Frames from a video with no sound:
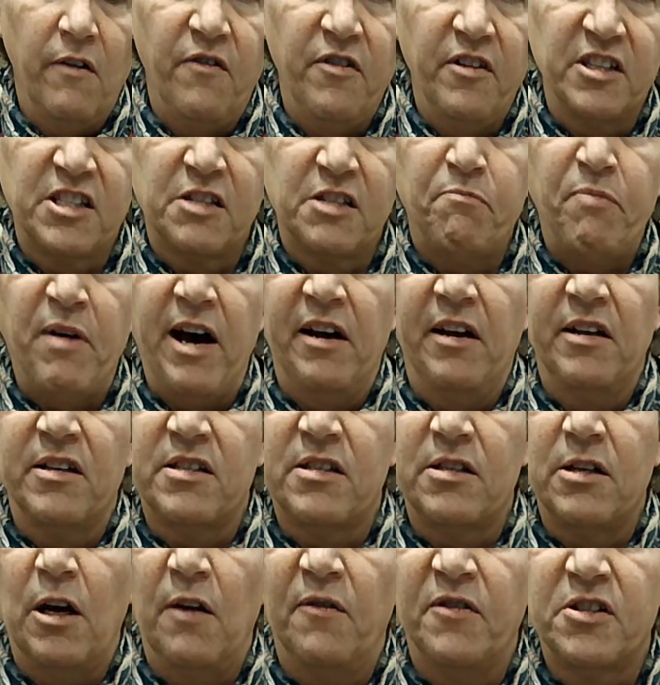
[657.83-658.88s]
the spine
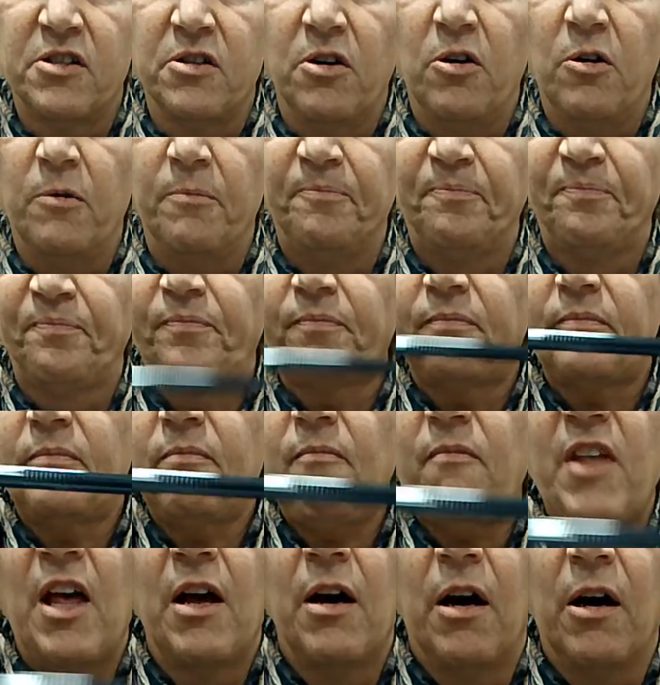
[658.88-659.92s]
itself. So,
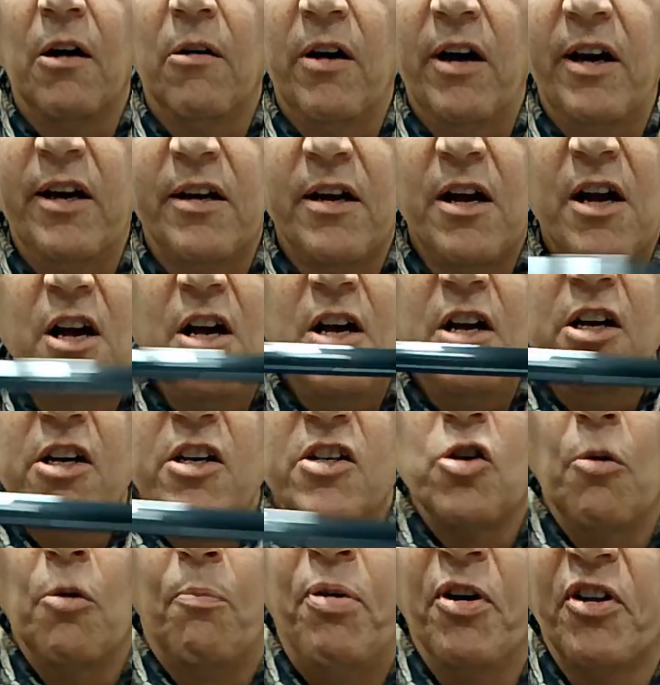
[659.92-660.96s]
all right.
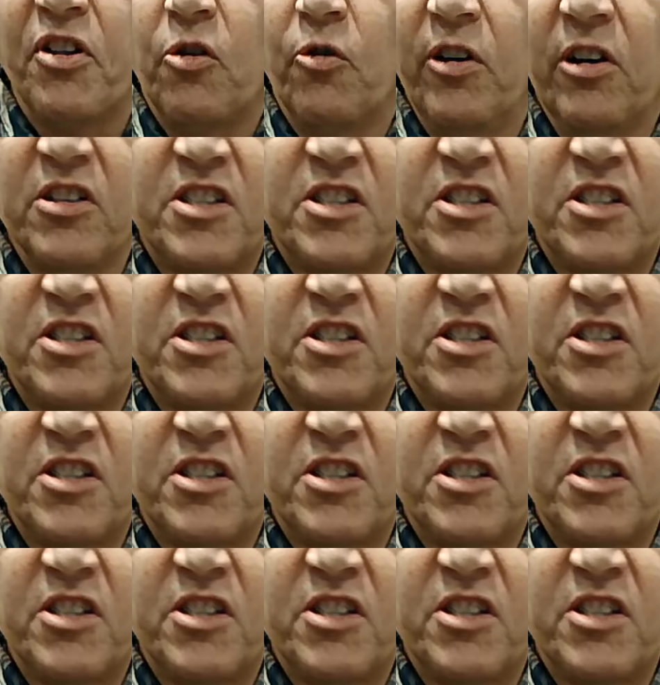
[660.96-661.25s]
So put the reel